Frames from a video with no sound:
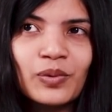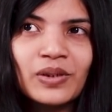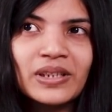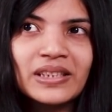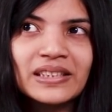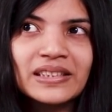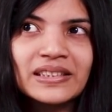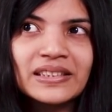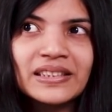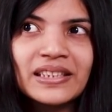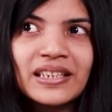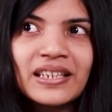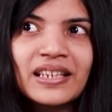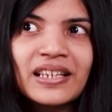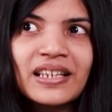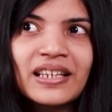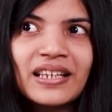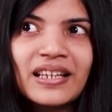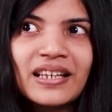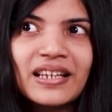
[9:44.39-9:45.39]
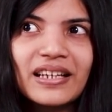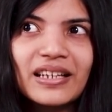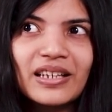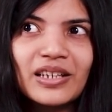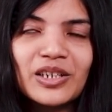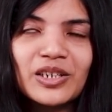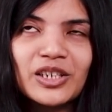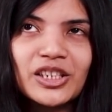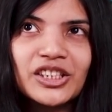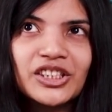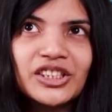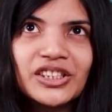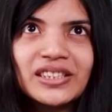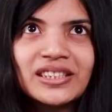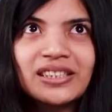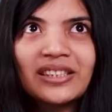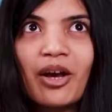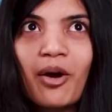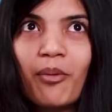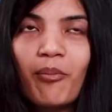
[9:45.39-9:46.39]
was uh,
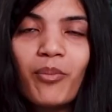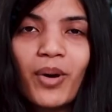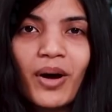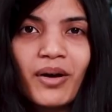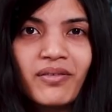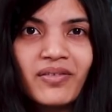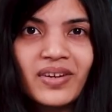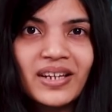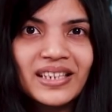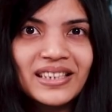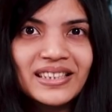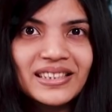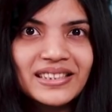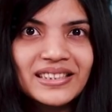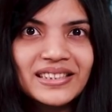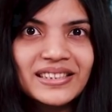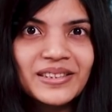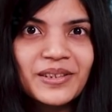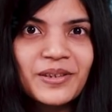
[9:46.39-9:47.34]
just above us,